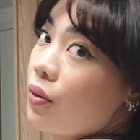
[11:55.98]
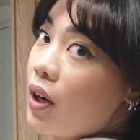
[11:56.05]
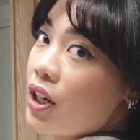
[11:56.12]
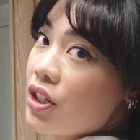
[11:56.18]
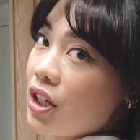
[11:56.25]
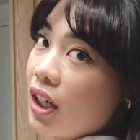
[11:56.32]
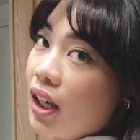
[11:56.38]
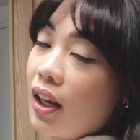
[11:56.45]

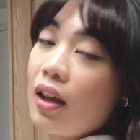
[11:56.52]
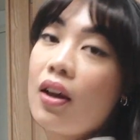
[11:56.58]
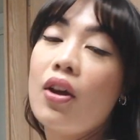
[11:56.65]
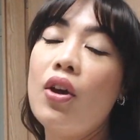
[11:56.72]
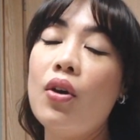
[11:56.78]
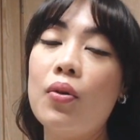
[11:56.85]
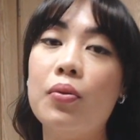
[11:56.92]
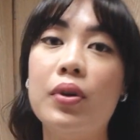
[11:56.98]
washing it
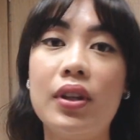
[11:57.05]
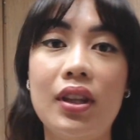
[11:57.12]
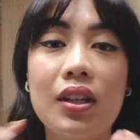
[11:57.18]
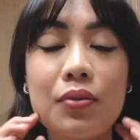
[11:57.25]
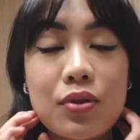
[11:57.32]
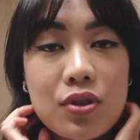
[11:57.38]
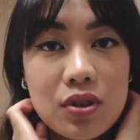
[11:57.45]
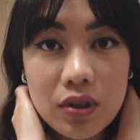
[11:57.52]
with the
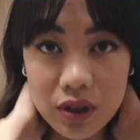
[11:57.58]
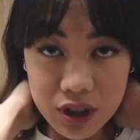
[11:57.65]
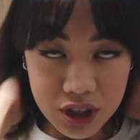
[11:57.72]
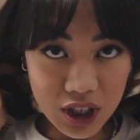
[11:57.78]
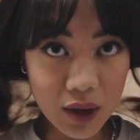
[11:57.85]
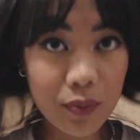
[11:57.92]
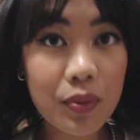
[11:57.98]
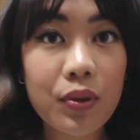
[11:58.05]
Restore
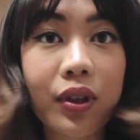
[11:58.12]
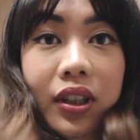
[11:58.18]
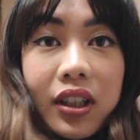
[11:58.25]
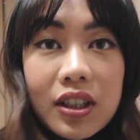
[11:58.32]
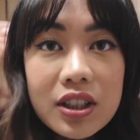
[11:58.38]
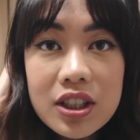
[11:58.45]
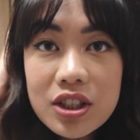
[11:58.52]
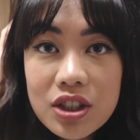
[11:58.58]
shampoo and
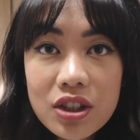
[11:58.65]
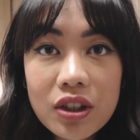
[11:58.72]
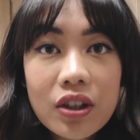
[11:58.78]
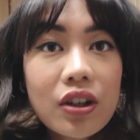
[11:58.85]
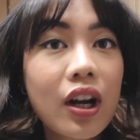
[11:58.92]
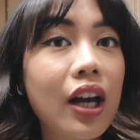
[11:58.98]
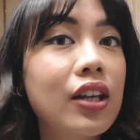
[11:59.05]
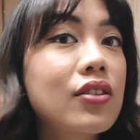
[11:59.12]

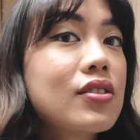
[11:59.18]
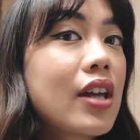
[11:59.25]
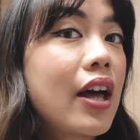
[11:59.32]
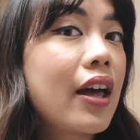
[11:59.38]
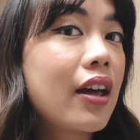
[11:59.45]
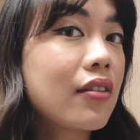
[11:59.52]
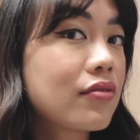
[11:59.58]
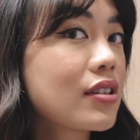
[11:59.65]
conditioner. I use
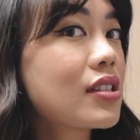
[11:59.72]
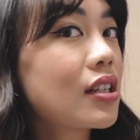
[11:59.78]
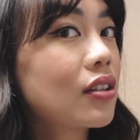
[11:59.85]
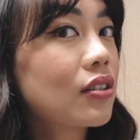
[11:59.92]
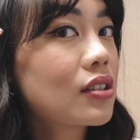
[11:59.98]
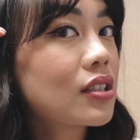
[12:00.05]
that every single